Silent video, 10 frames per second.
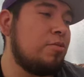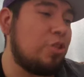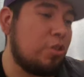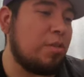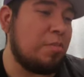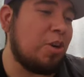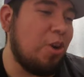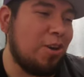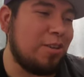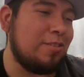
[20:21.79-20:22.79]
To show them the
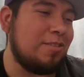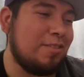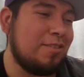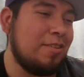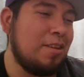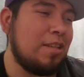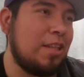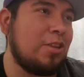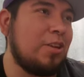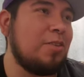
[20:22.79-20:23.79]
cards
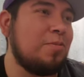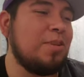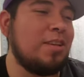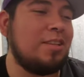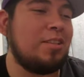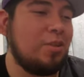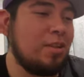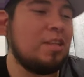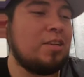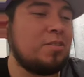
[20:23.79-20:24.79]
that they're gonna win. They're
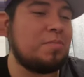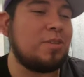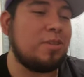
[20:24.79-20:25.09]
in there somewhere.